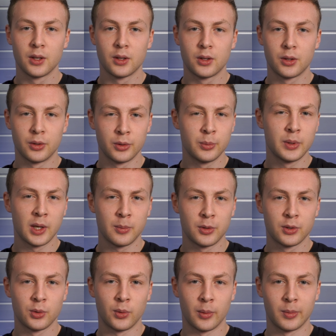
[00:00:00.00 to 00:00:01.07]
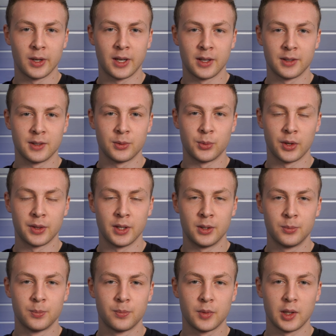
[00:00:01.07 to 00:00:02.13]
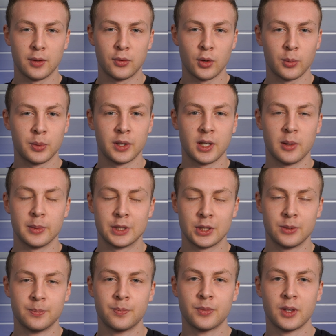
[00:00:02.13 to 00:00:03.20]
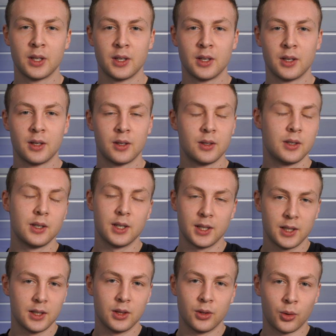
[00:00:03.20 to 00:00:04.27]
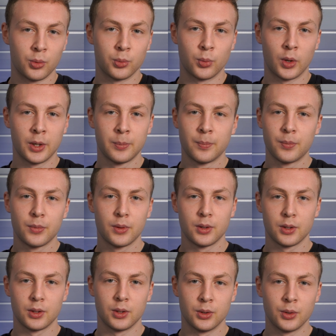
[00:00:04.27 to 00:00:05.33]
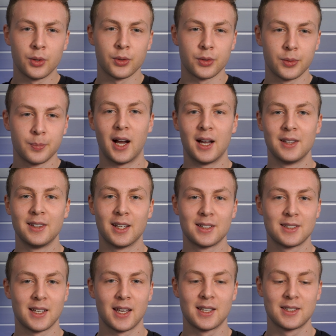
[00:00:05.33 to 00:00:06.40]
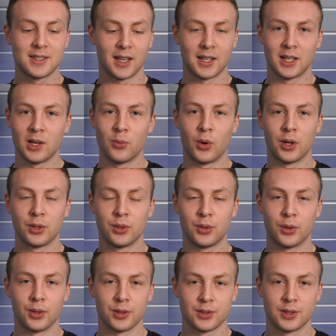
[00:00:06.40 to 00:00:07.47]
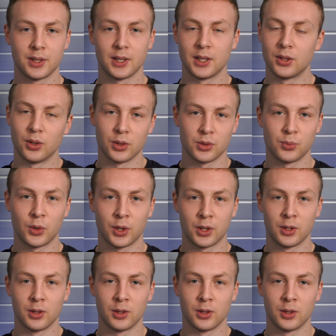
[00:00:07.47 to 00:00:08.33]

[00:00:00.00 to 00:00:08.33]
Could you be able to replicate it right now if you open the game engine? No, right? You don't. And that's exactly why tutorials, it doesn't work.